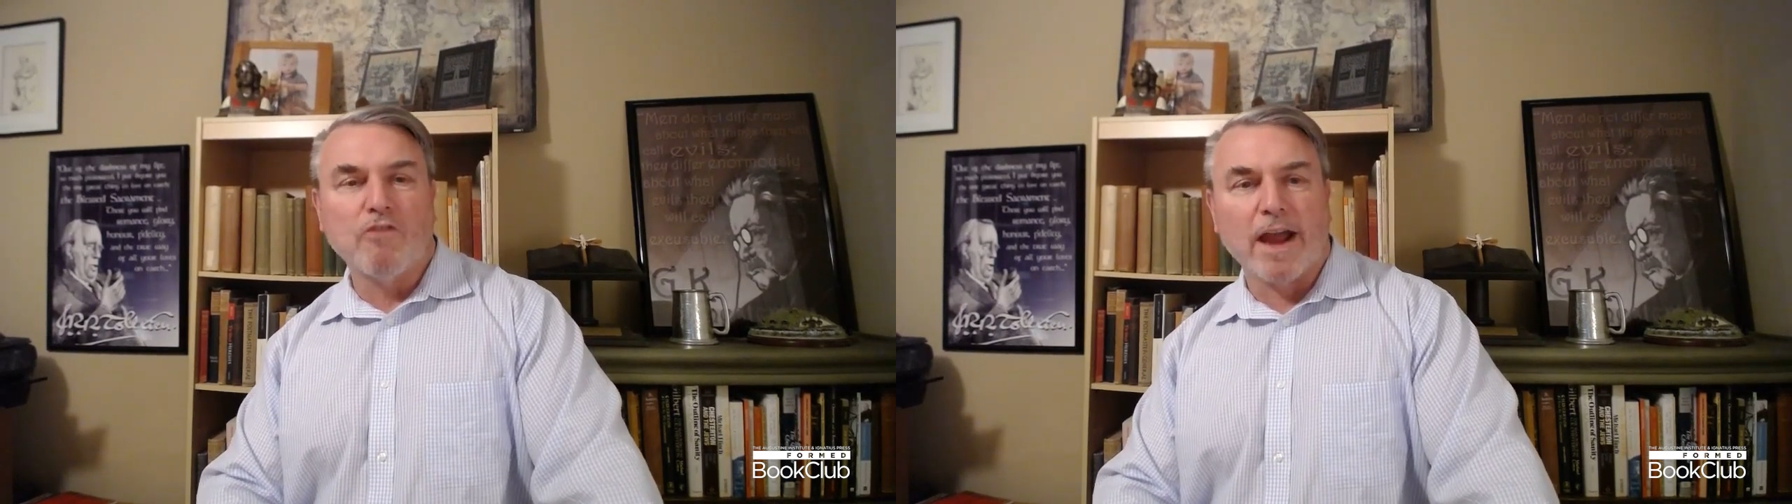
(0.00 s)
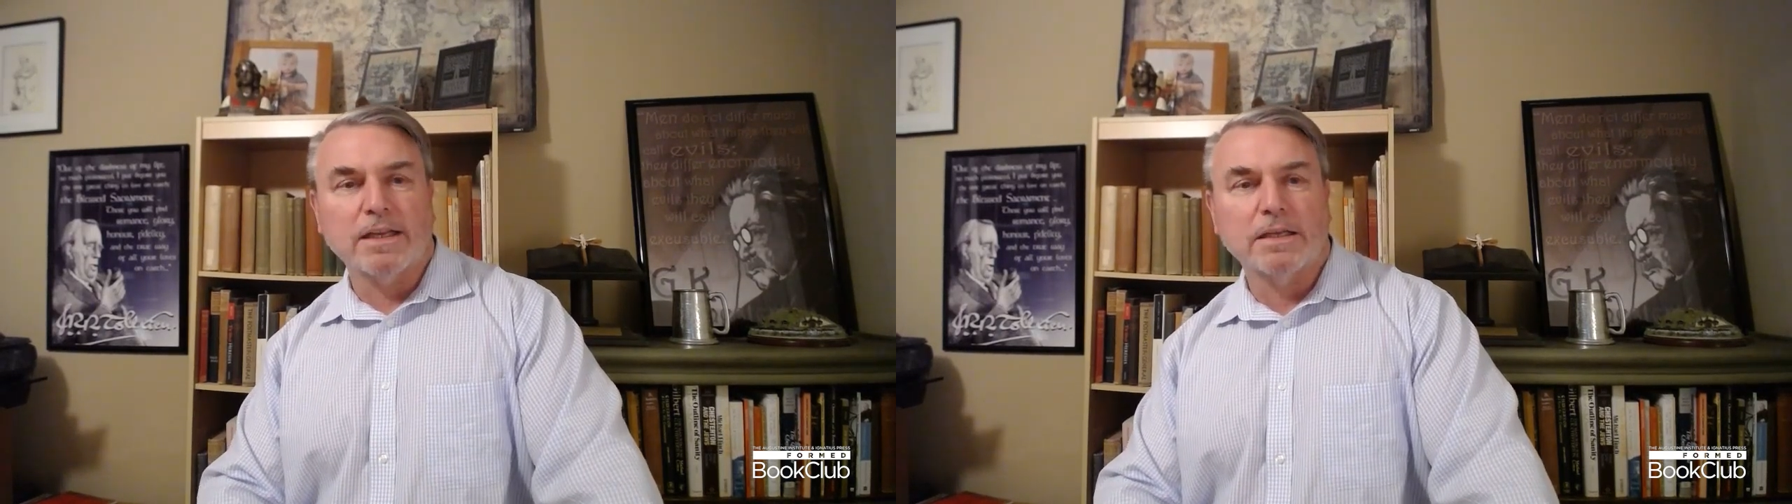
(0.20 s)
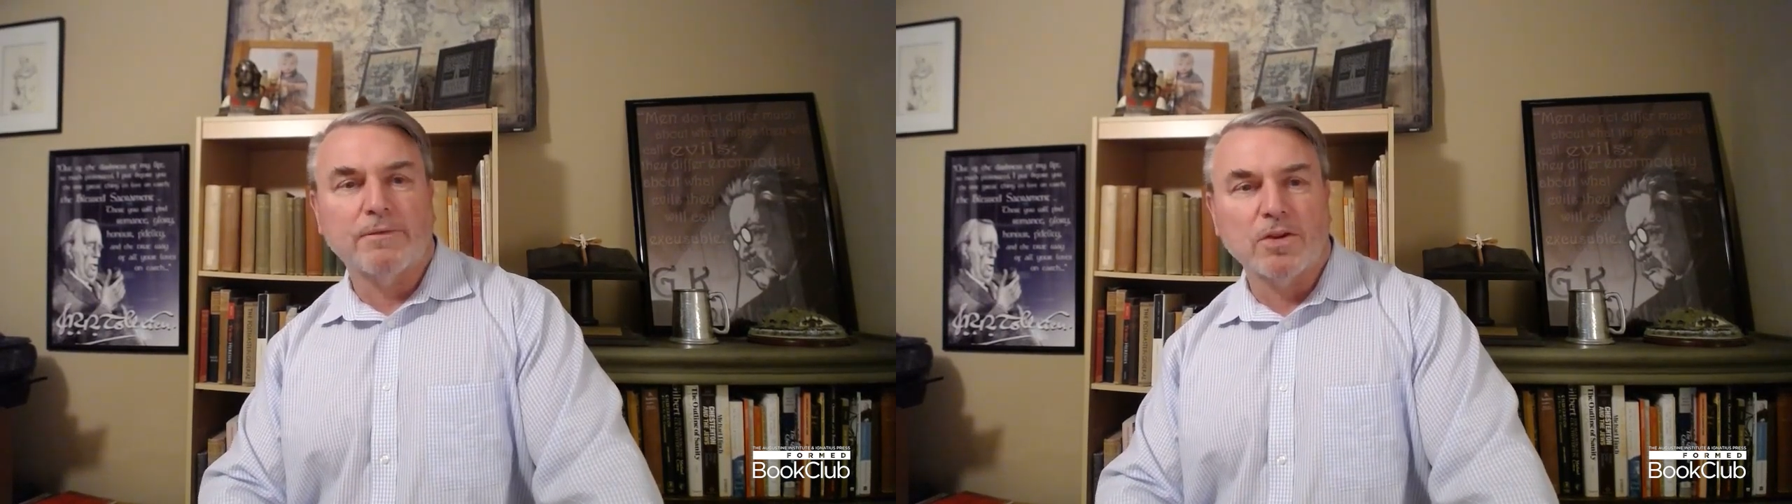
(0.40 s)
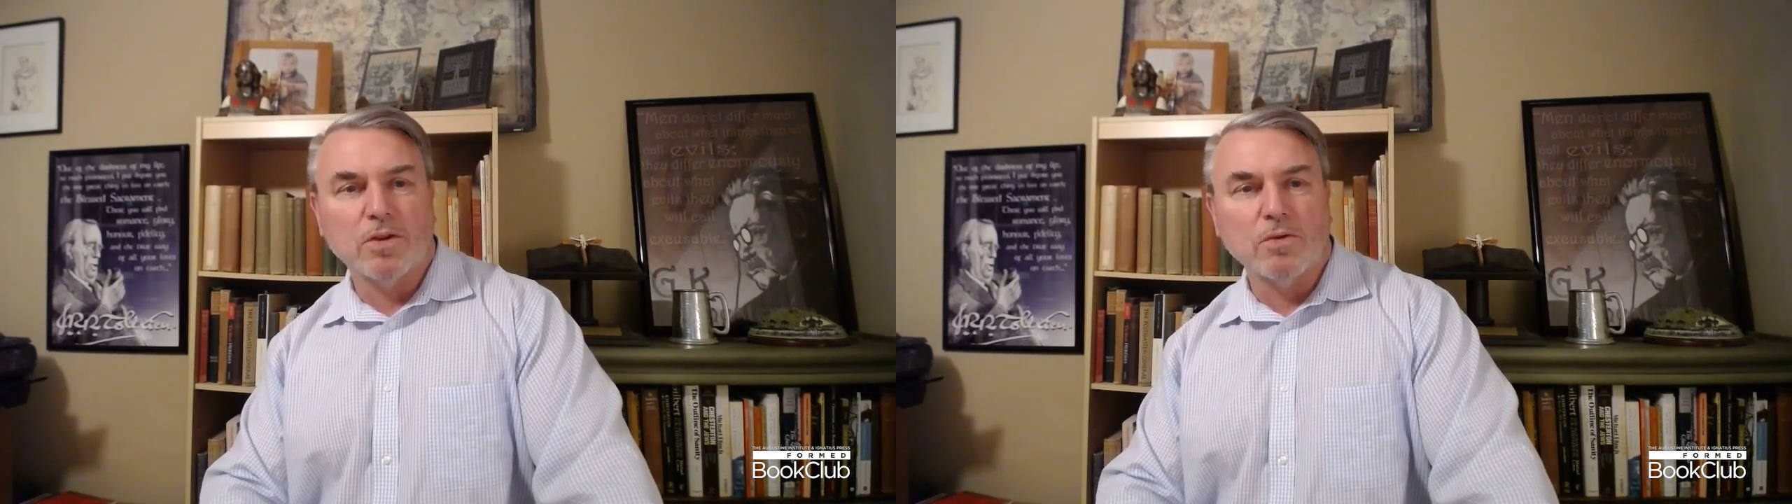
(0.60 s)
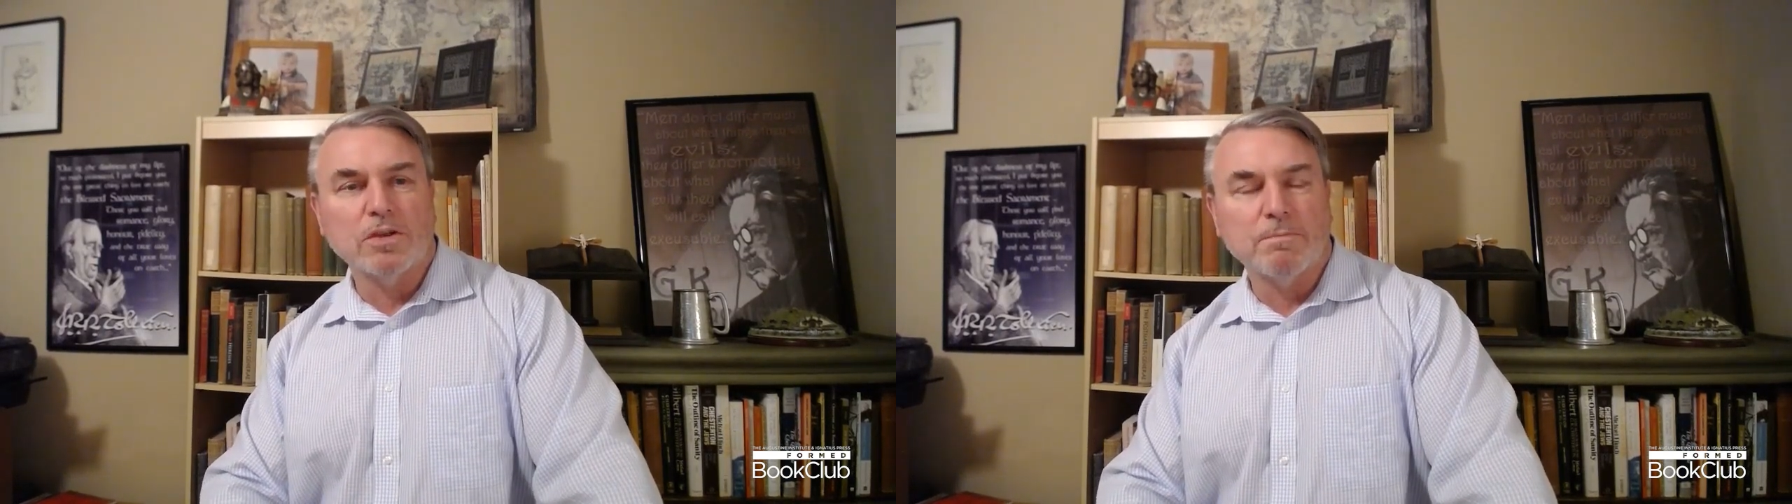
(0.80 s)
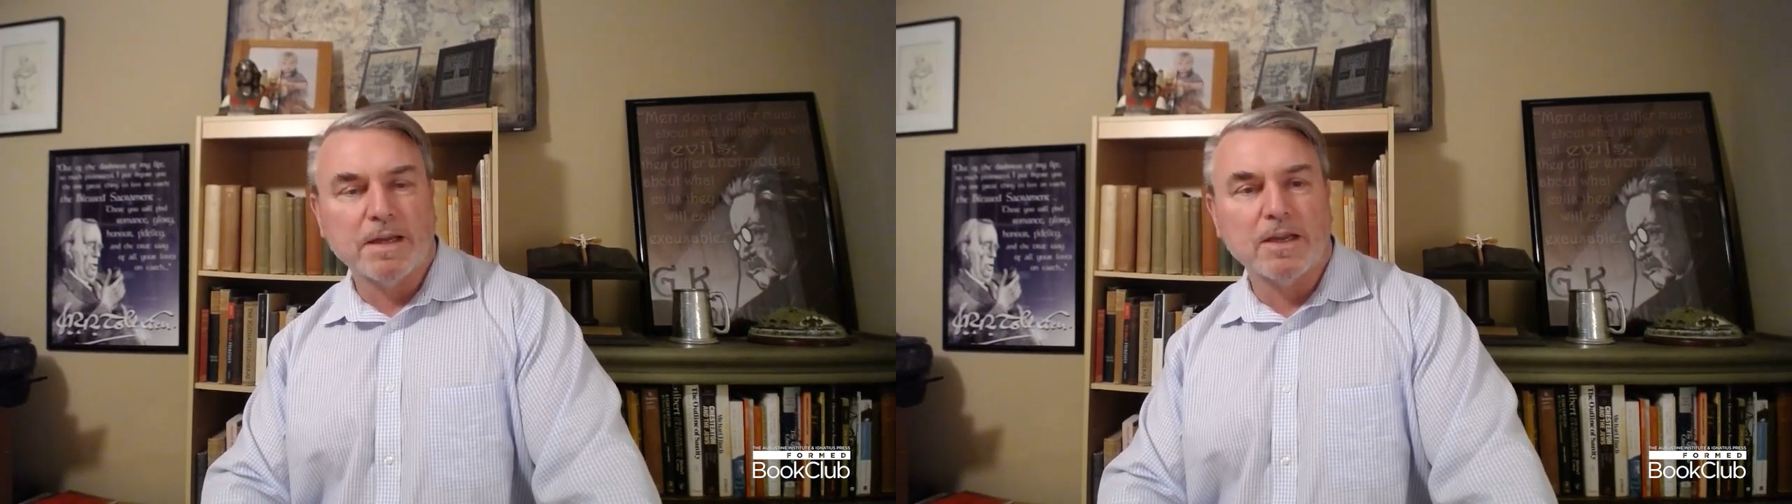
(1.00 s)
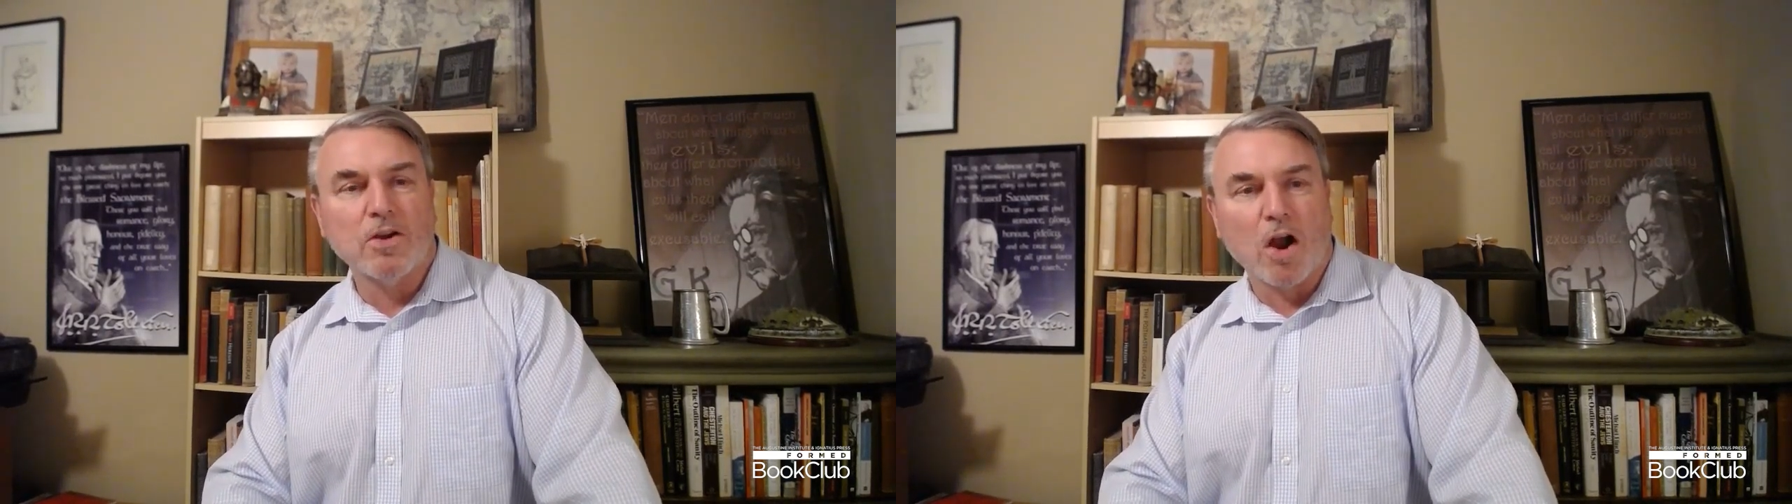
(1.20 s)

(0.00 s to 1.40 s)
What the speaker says: right is for you to be your